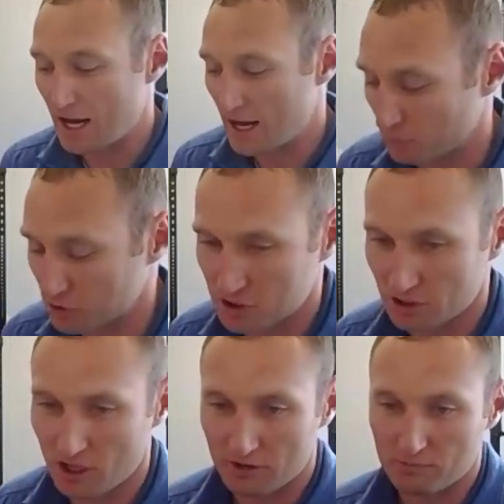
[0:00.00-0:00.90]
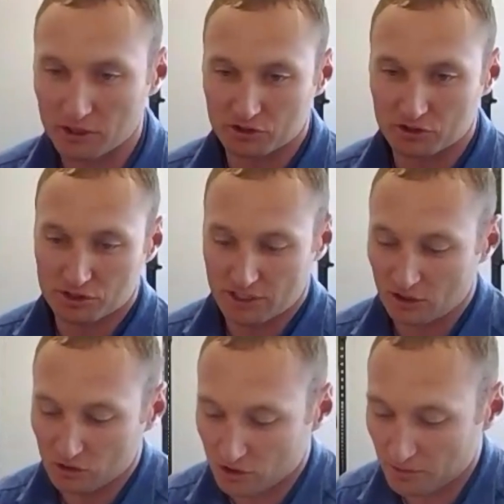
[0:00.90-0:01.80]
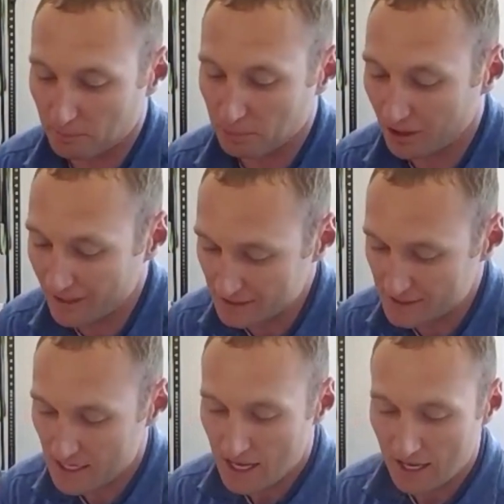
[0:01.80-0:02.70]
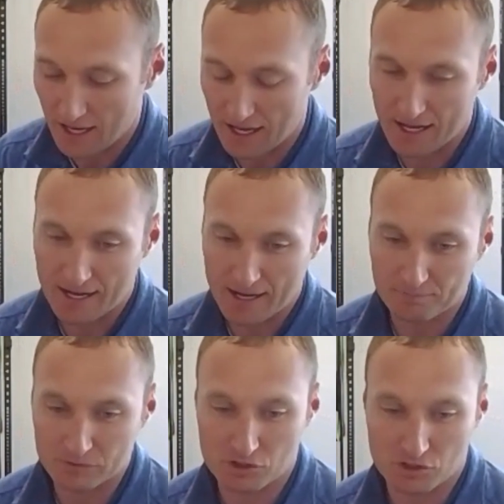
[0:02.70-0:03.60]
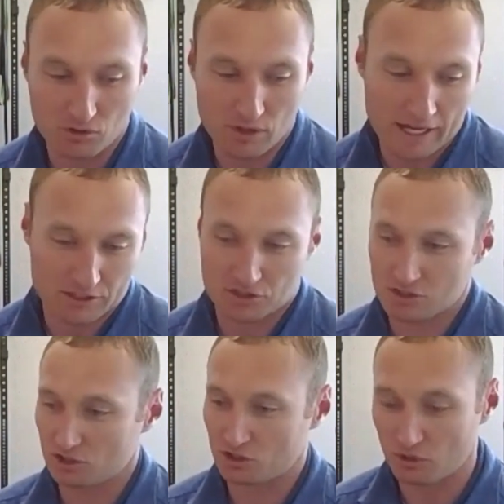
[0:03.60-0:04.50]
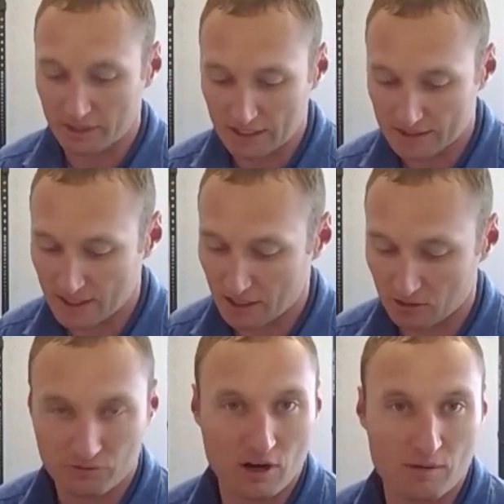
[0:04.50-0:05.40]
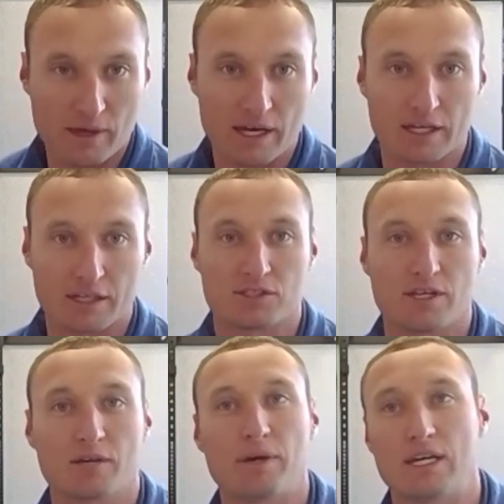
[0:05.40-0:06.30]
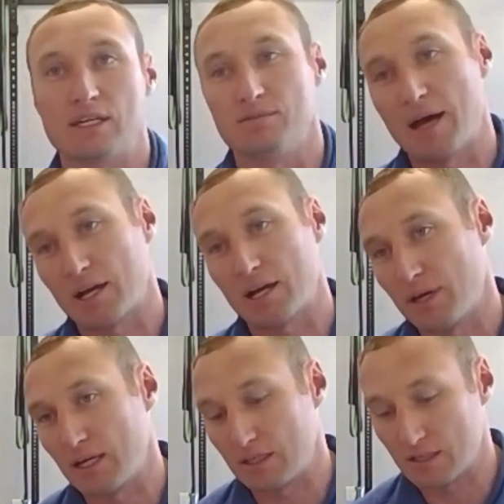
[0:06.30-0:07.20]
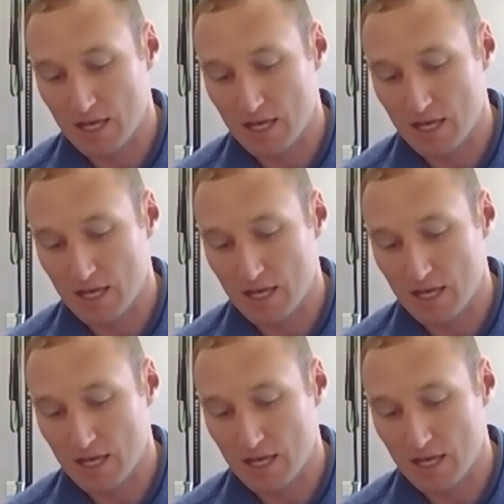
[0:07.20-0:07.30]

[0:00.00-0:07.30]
We see a lot of musculoskeletal complaints. So that's, anything from headaches, neck pain, back pain,